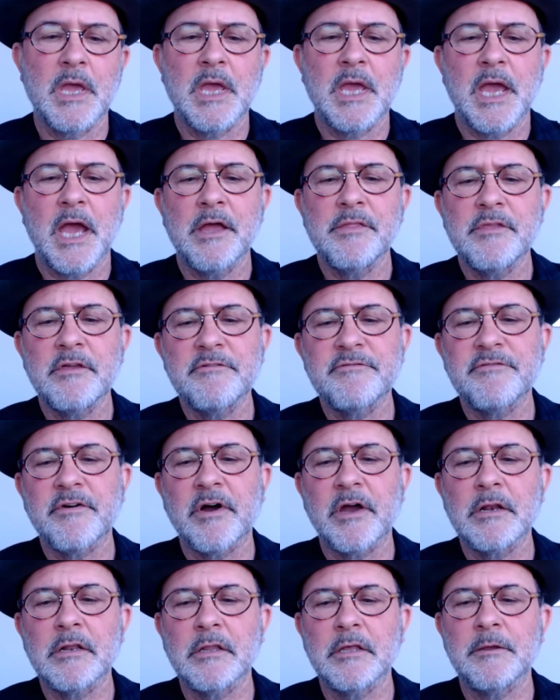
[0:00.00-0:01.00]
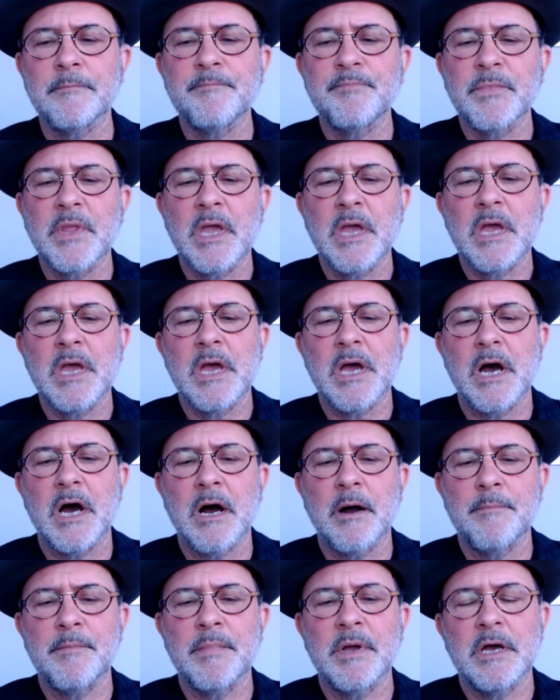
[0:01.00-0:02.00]
And then finally,
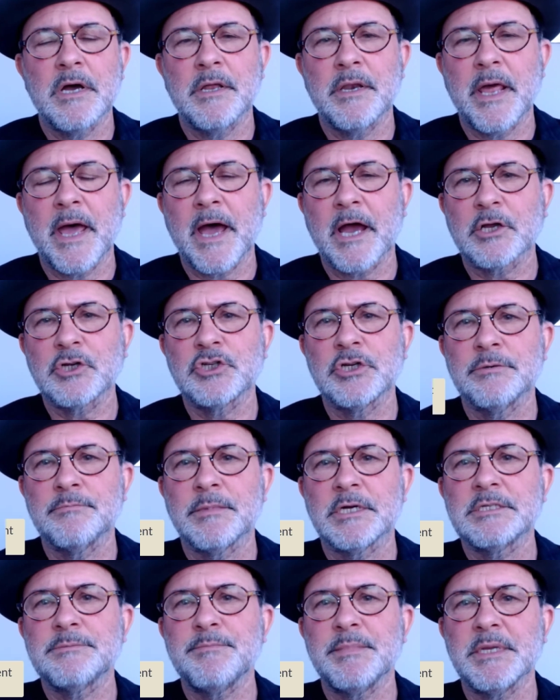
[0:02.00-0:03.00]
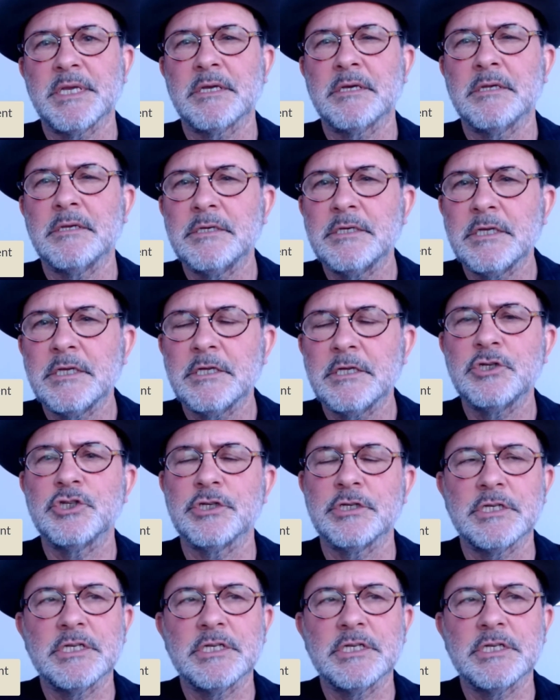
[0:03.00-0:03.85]
an action must be contingent.